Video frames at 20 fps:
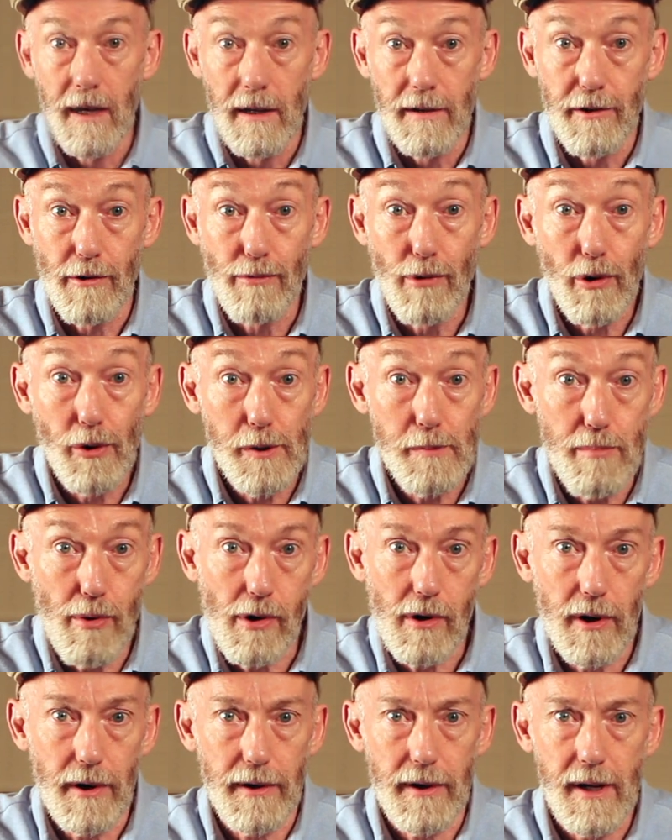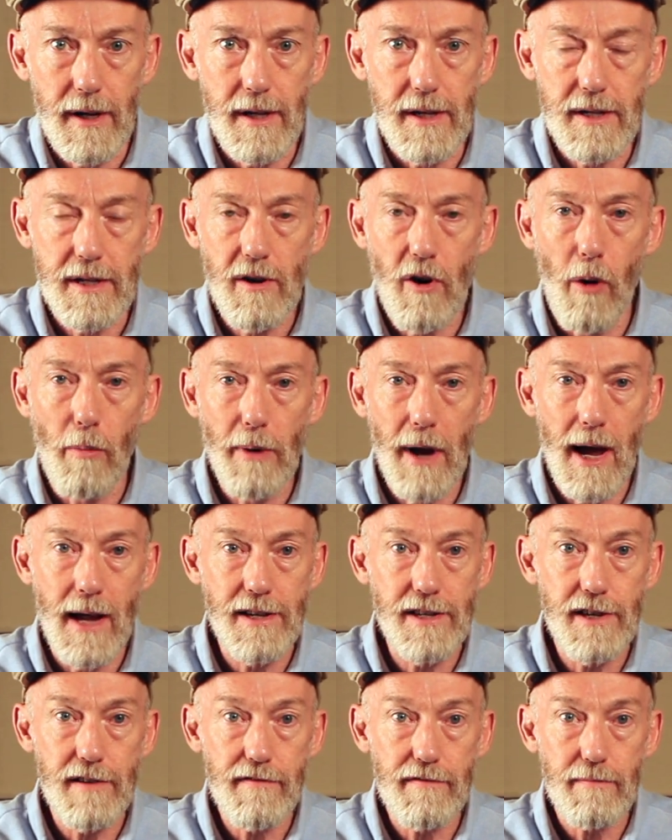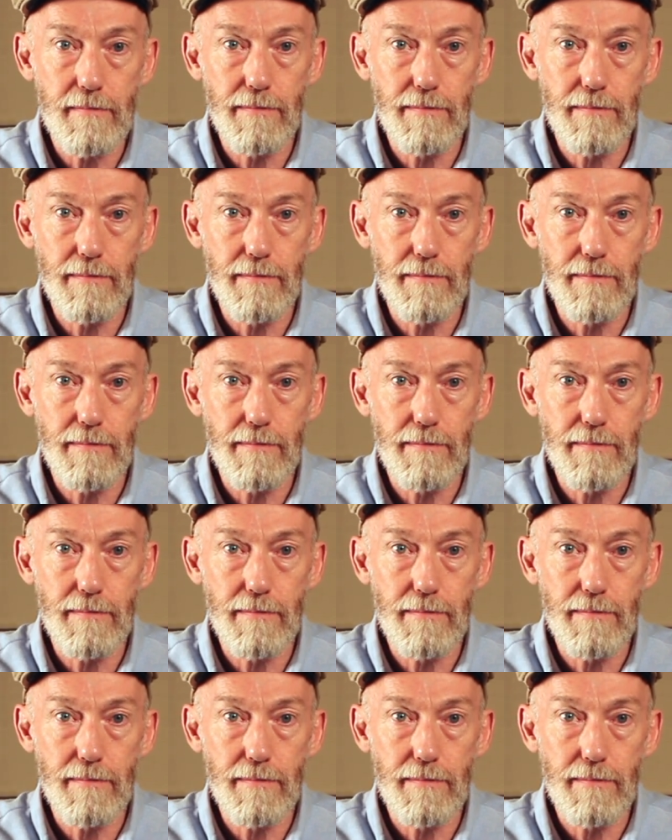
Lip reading: The rules booklet is comprehensive,